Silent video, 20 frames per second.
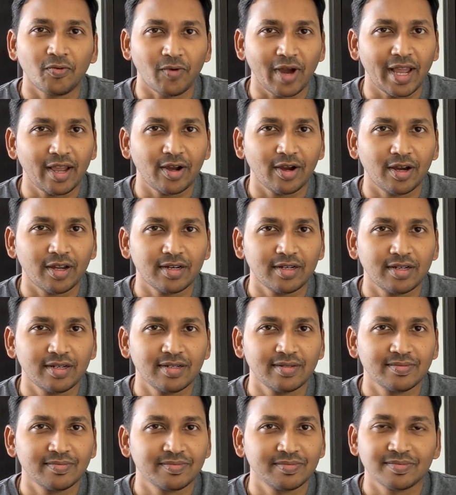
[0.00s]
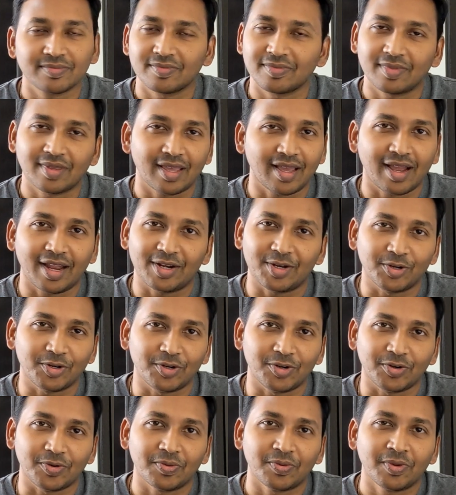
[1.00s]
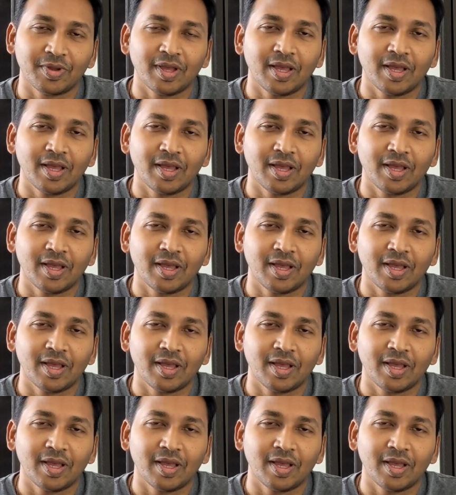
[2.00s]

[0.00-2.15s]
Why horn? I don't know.